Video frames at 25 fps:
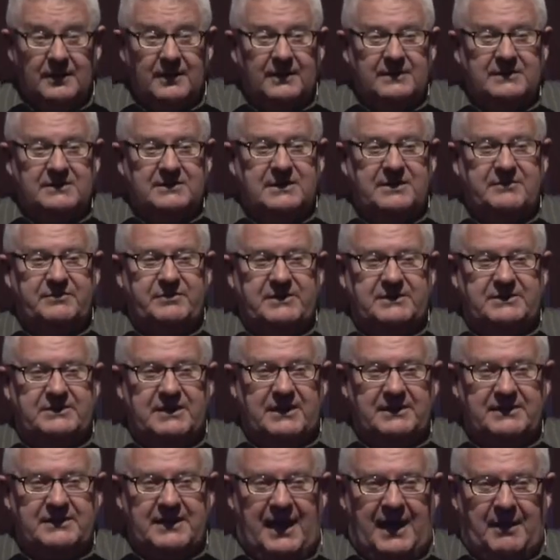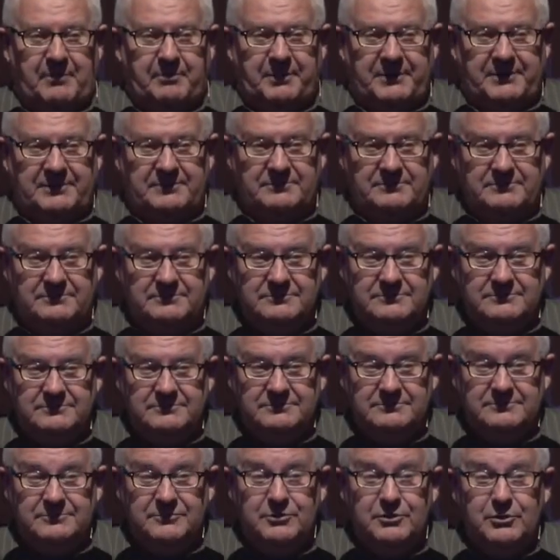and then if it doesn't happen,
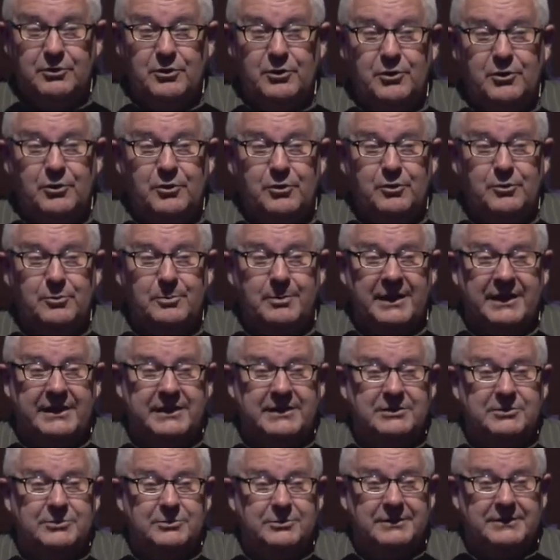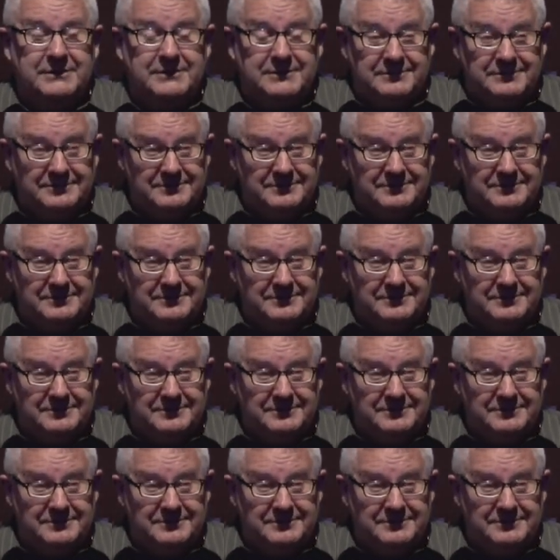nobody knew it.